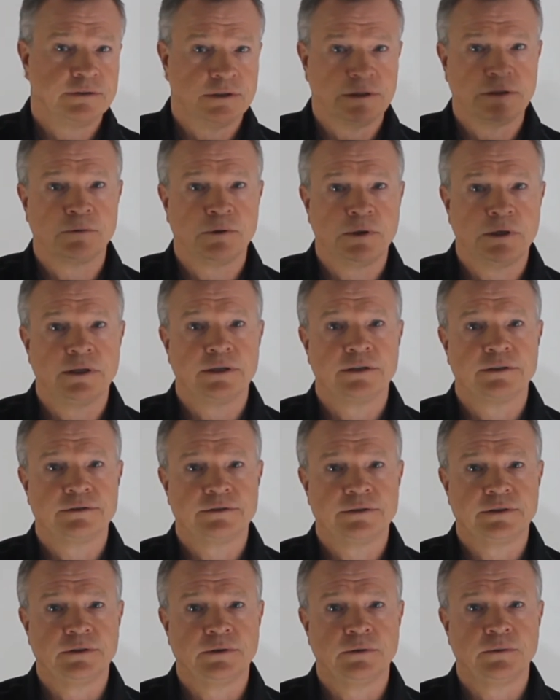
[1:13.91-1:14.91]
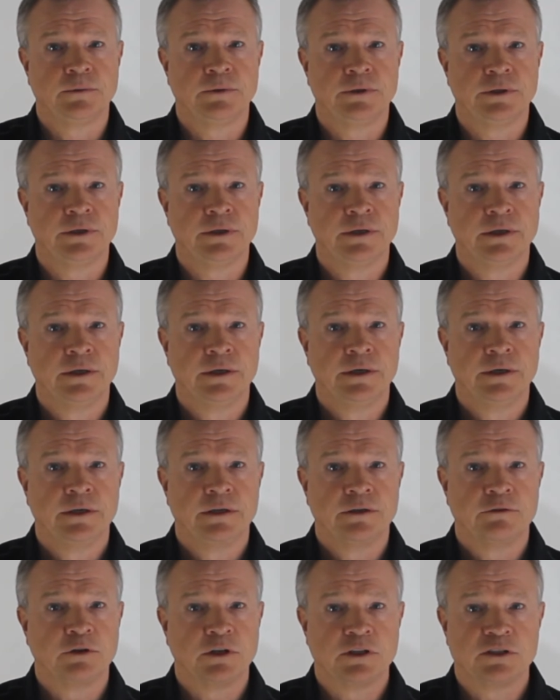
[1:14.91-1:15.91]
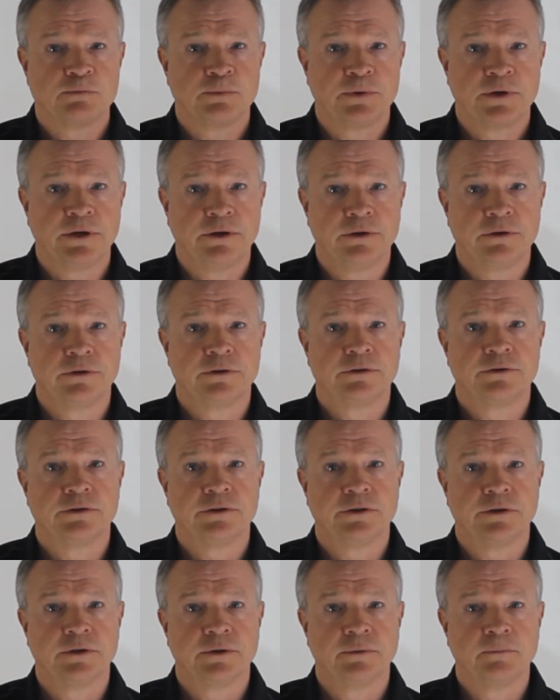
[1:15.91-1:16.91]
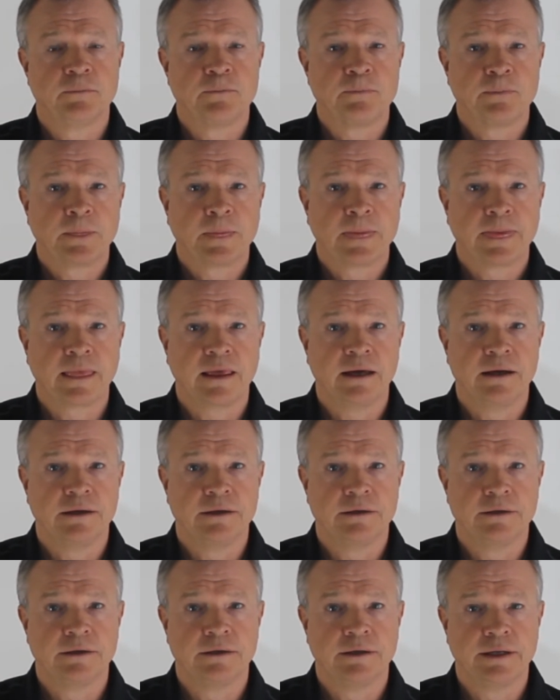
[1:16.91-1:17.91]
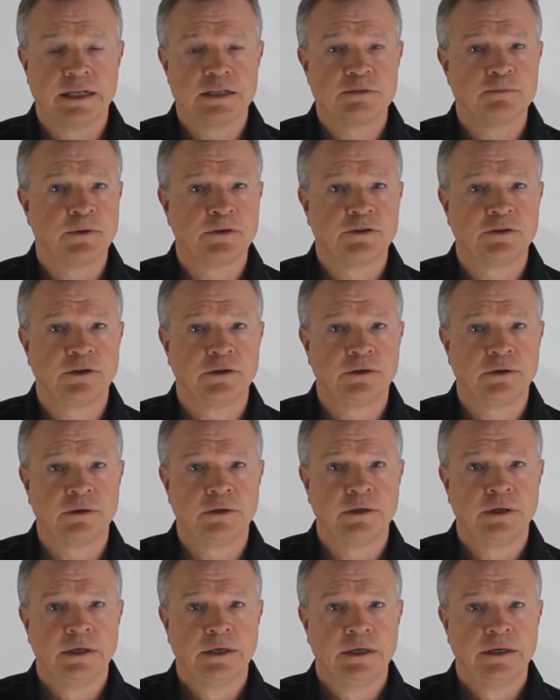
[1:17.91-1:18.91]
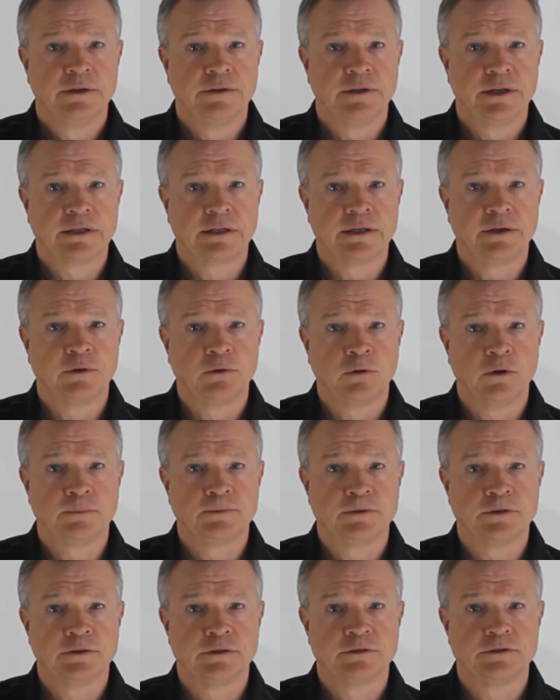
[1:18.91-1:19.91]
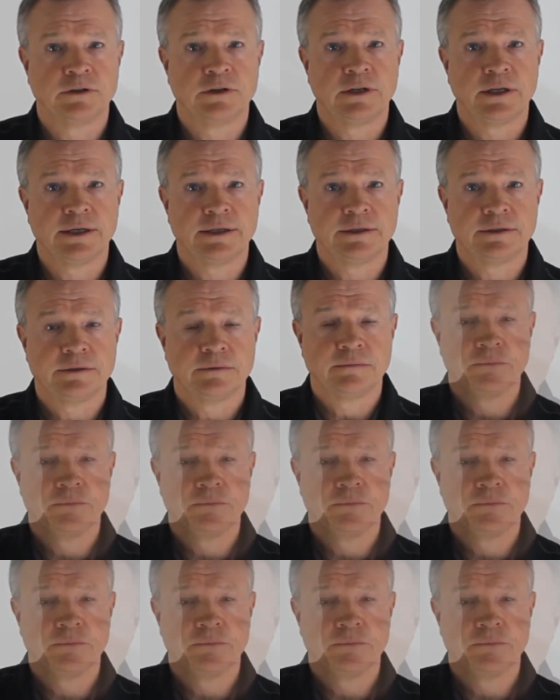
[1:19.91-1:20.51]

Acrylic is the only transparent lens material that can hold up to the sunlight.